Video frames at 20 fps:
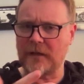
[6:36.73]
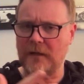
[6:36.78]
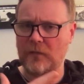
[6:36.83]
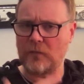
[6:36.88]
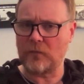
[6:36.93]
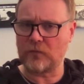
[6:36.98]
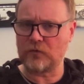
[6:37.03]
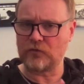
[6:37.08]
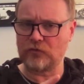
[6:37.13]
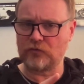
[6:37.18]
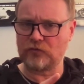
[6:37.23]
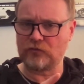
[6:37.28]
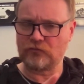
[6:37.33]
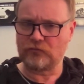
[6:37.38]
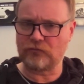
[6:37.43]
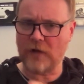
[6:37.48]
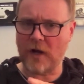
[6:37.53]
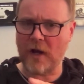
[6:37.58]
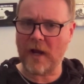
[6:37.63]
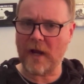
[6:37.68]

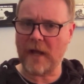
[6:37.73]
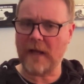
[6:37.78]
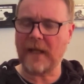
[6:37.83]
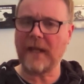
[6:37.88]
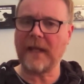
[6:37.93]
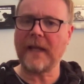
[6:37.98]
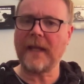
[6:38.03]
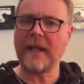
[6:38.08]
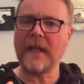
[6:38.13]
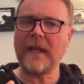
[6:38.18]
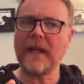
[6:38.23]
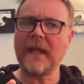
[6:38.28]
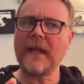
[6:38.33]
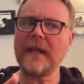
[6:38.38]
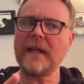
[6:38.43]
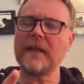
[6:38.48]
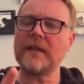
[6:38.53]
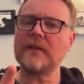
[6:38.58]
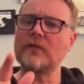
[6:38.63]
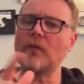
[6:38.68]
Next activity I want you to
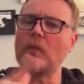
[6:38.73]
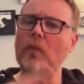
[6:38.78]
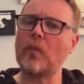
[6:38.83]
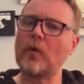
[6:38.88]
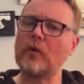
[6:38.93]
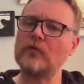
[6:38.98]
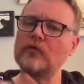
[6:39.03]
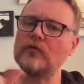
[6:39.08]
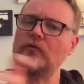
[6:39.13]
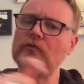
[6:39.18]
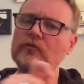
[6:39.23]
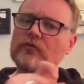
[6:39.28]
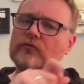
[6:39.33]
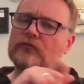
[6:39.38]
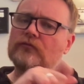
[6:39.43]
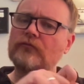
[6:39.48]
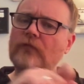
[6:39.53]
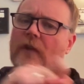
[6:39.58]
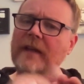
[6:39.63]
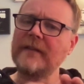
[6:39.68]
try is I want
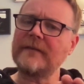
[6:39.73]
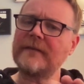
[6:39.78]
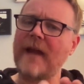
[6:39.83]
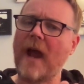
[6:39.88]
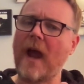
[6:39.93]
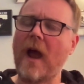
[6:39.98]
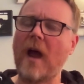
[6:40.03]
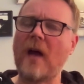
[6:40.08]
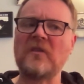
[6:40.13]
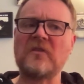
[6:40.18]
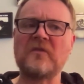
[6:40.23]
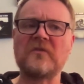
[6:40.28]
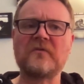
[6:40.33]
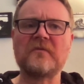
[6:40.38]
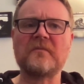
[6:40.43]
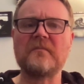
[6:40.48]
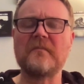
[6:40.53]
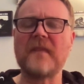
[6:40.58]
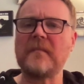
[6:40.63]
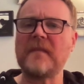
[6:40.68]
you to write
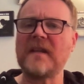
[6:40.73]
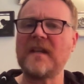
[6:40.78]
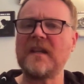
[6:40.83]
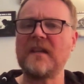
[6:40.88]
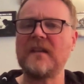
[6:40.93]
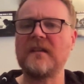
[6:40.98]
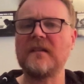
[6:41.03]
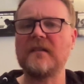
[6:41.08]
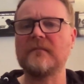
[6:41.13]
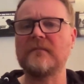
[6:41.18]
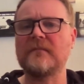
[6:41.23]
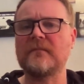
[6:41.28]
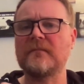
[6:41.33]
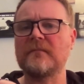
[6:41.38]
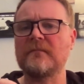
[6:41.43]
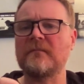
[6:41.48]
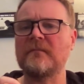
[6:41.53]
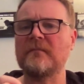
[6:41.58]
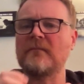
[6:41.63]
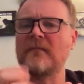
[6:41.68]
down
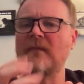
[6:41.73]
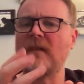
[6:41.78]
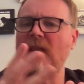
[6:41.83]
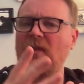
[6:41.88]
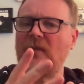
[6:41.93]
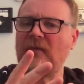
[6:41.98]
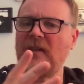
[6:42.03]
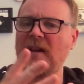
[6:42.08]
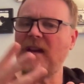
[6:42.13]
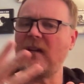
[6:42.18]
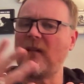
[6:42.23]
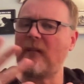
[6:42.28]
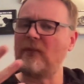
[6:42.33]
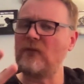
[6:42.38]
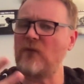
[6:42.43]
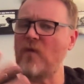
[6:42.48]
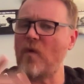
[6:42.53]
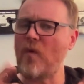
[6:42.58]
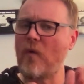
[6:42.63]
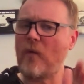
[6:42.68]
maybe
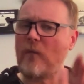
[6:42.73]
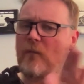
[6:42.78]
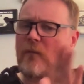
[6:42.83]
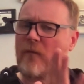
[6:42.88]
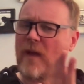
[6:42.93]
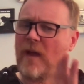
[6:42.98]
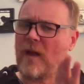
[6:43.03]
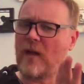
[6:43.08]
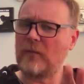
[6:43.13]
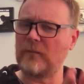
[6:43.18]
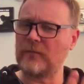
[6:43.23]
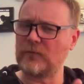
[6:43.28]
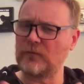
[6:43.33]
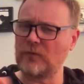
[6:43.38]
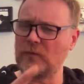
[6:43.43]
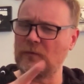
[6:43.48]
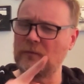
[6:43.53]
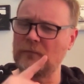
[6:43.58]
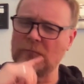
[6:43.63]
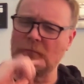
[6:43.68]
3 or
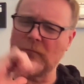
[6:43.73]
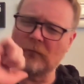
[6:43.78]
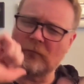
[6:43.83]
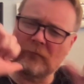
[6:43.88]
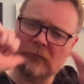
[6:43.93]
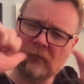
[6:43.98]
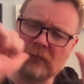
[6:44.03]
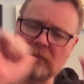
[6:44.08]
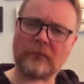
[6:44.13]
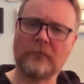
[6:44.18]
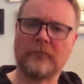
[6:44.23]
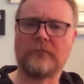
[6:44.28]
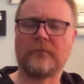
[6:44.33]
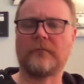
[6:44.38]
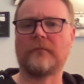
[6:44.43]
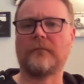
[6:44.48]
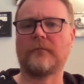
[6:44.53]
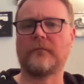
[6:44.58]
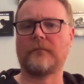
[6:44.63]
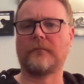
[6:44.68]
4 films that
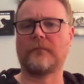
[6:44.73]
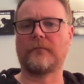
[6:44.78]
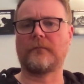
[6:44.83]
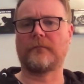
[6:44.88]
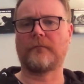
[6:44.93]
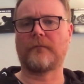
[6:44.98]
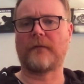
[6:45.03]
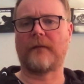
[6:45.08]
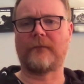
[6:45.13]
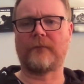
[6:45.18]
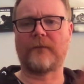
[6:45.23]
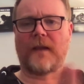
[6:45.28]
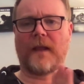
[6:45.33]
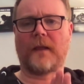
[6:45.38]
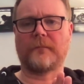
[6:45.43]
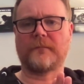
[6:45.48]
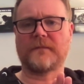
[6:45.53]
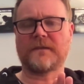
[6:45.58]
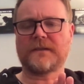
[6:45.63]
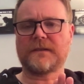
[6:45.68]
you absolutely
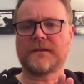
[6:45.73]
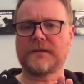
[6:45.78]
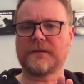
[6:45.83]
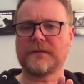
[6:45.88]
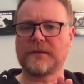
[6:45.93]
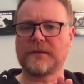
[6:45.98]
love.